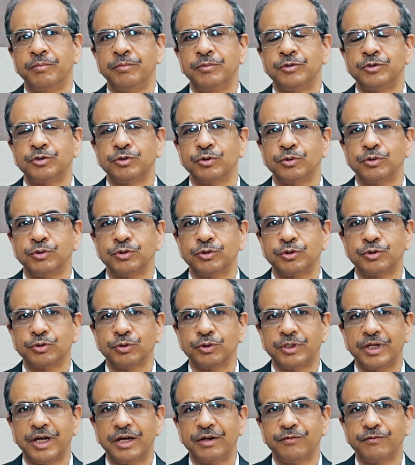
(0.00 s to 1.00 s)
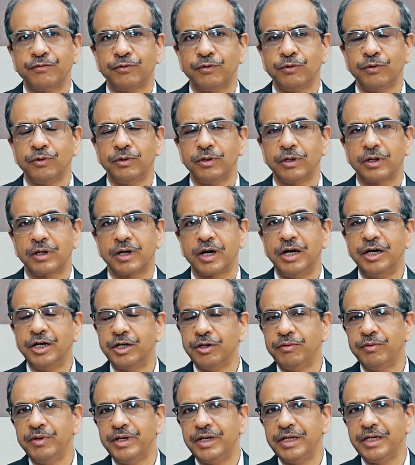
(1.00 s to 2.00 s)
So therefore,
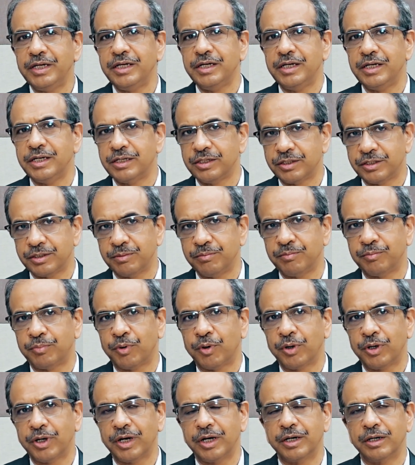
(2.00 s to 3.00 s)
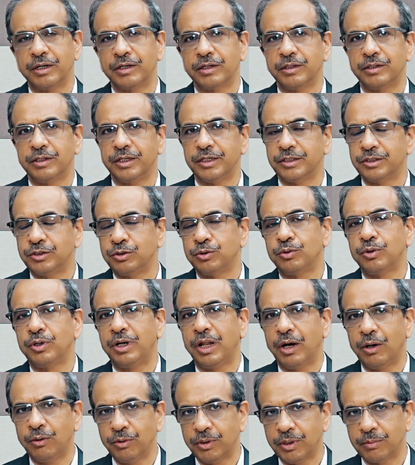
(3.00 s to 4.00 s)
continuity is important. There is no
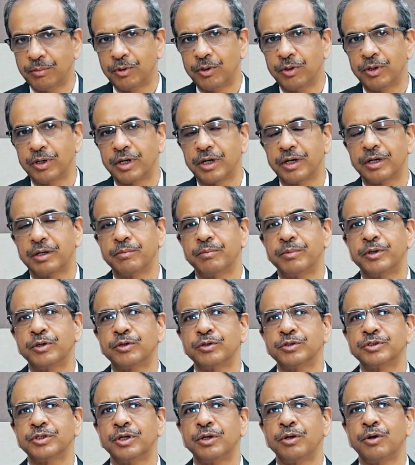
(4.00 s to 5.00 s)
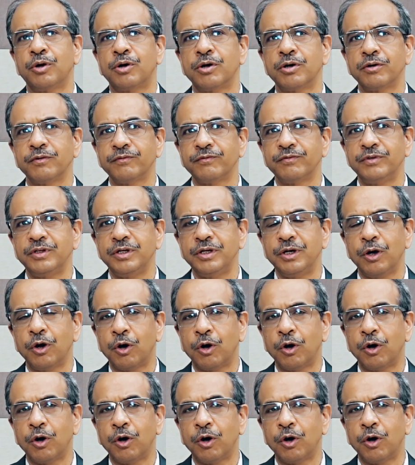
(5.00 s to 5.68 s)
doubt about it, because a lot of the